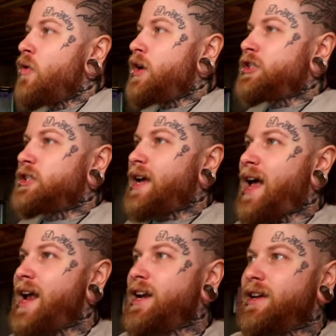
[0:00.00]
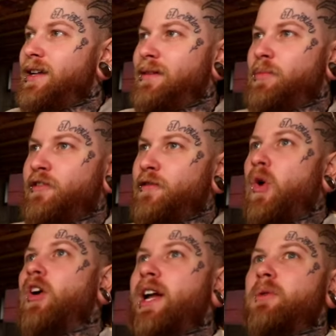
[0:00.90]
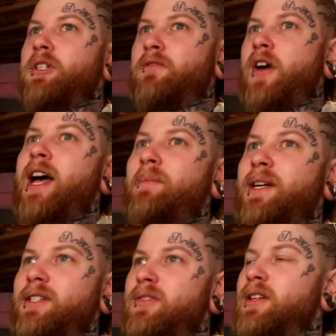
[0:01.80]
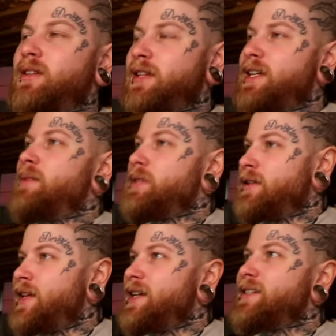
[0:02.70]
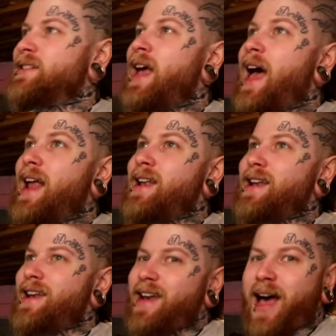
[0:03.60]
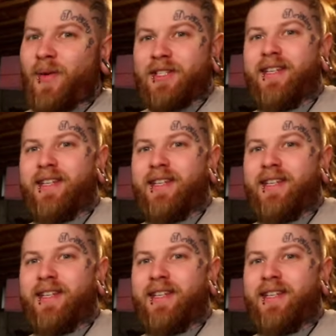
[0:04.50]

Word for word: which kinda, before it was fine because it was gonna lead up to this, now